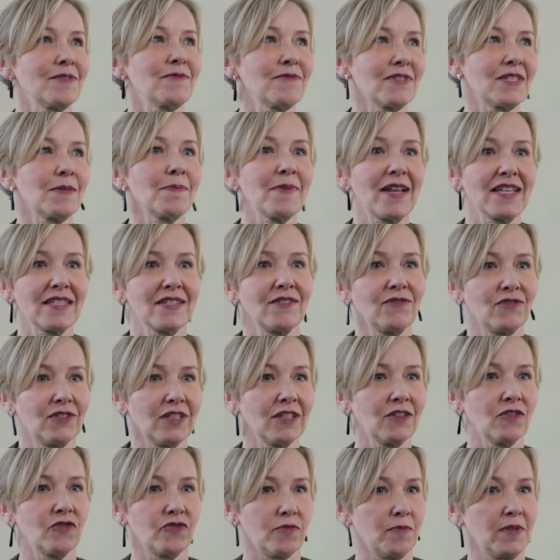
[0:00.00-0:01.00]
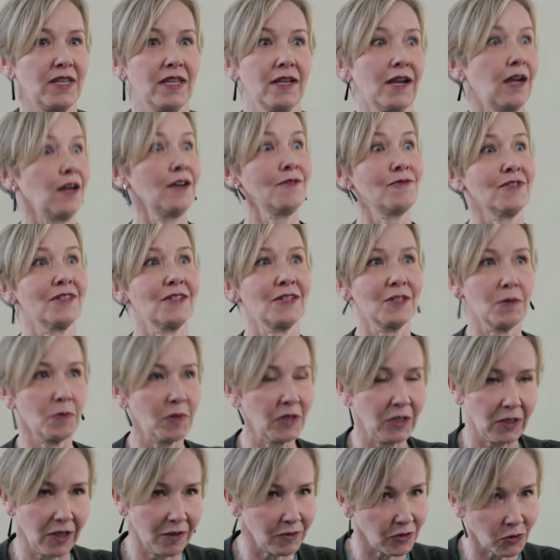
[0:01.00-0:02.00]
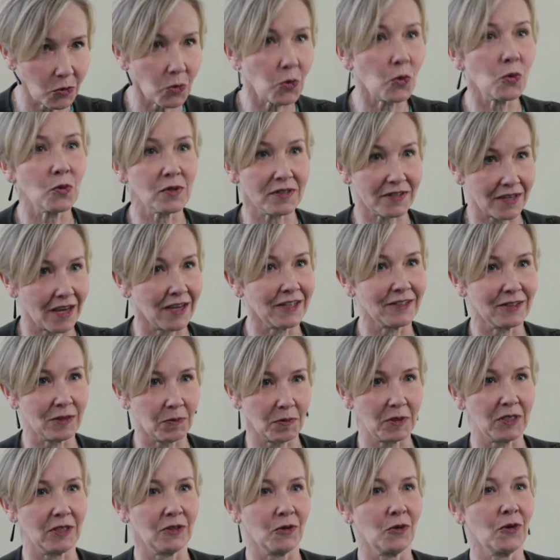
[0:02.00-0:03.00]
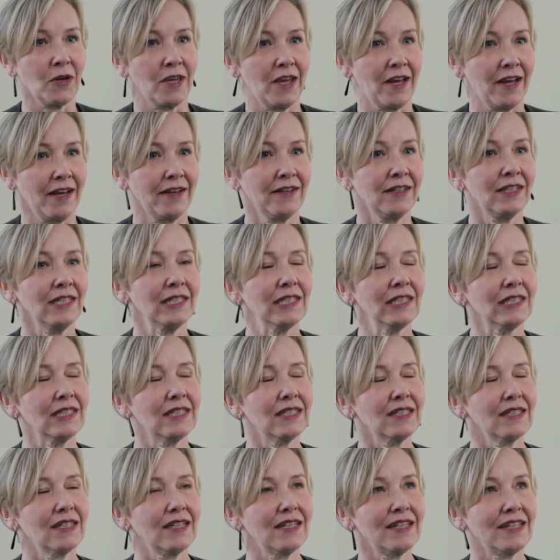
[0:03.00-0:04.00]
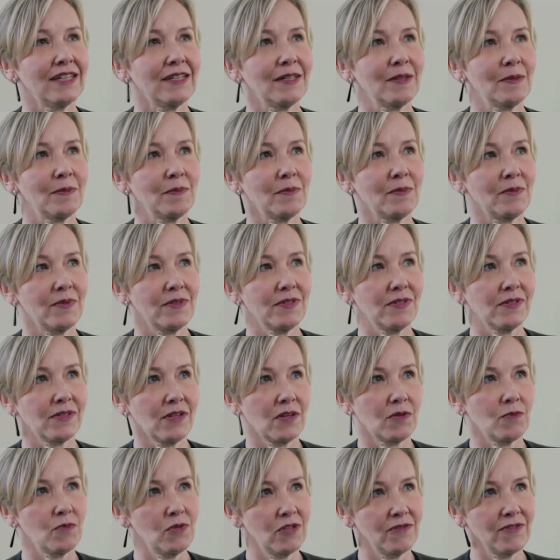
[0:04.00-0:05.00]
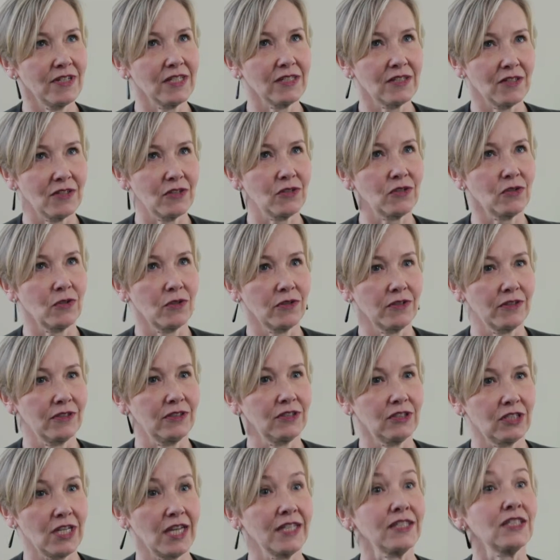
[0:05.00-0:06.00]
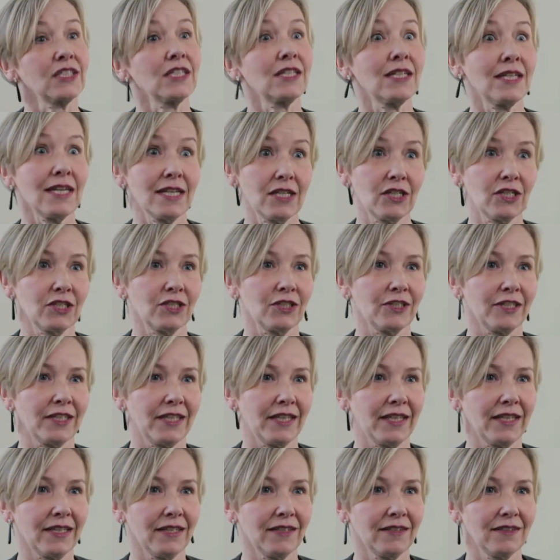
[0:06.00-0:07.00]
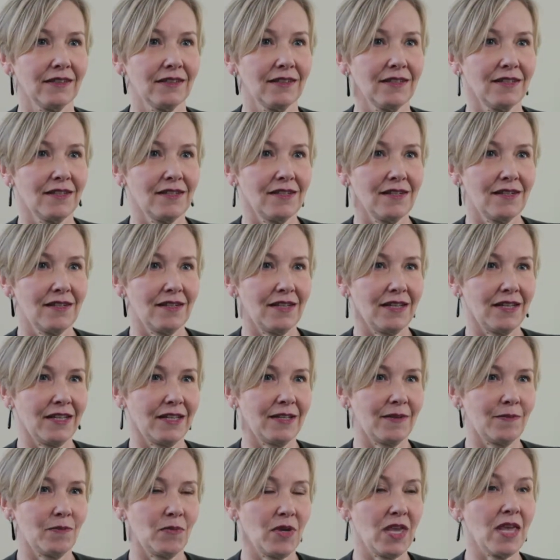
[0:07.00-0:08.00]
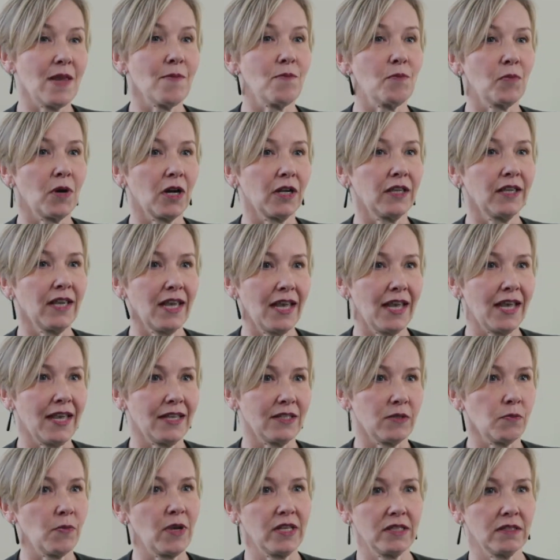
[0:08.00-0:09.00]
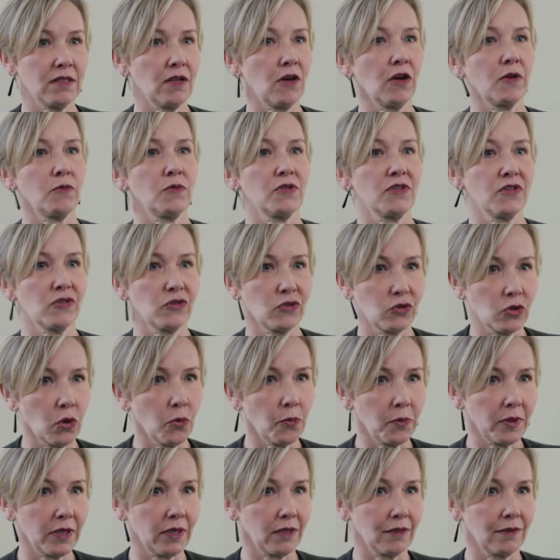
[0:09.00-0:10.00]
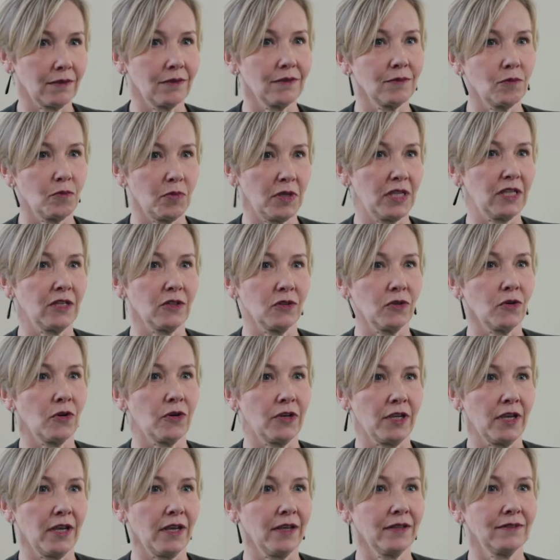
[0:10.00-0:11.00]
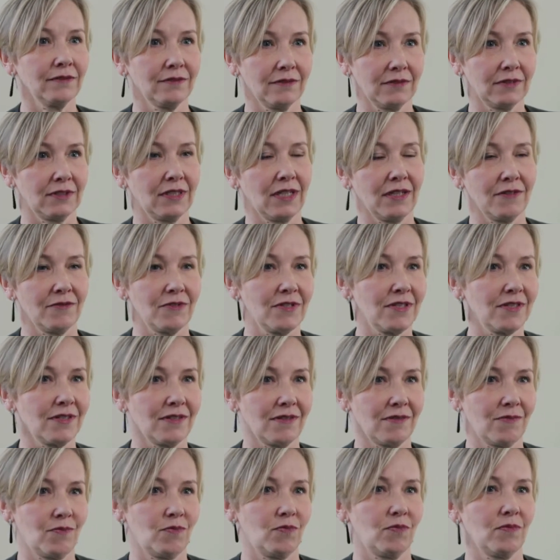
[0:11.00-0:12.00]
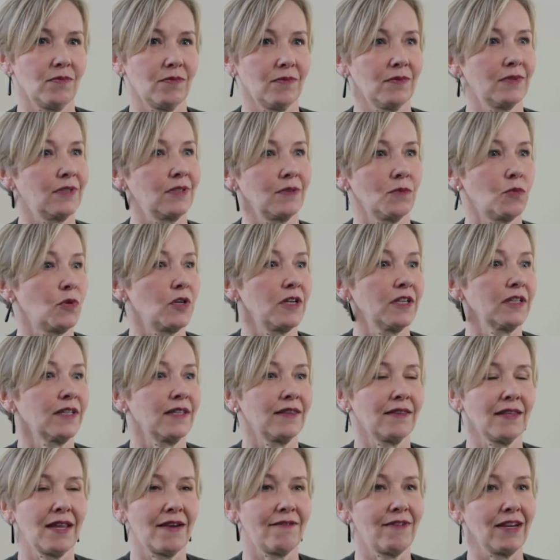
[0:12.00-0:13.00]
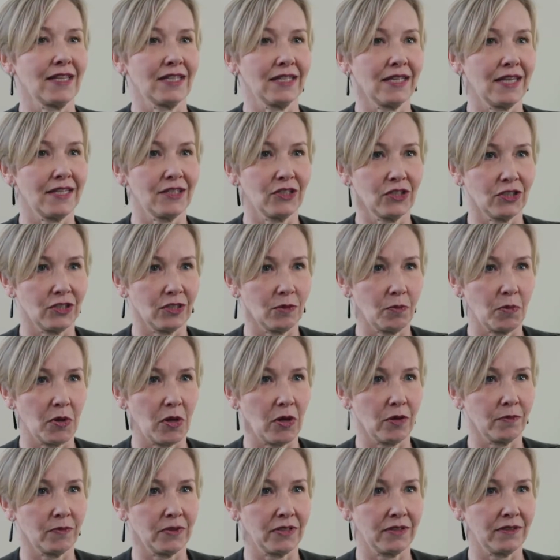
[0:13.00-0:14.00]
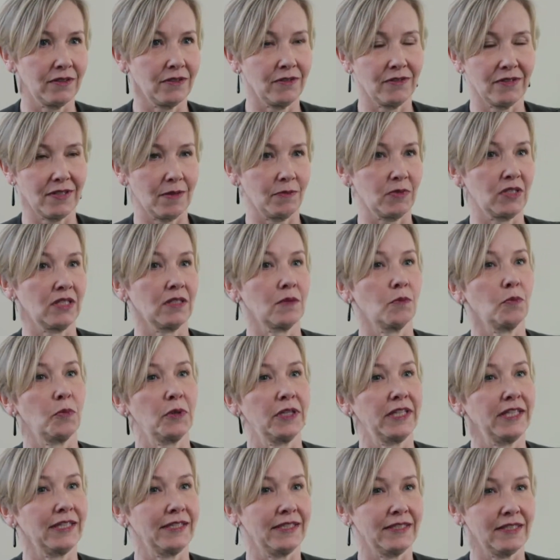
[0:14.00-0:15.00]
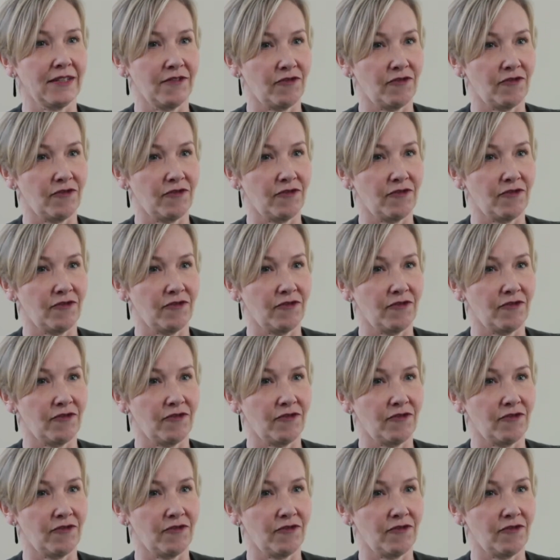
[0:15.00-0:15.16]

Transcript: mean, it was a massive deal for me. I was always going to be a lawyer. So moving to the Stock Exchange initially, in my head, meant I was stopping being a lawyer and I was going to work in their regulation department, do something completely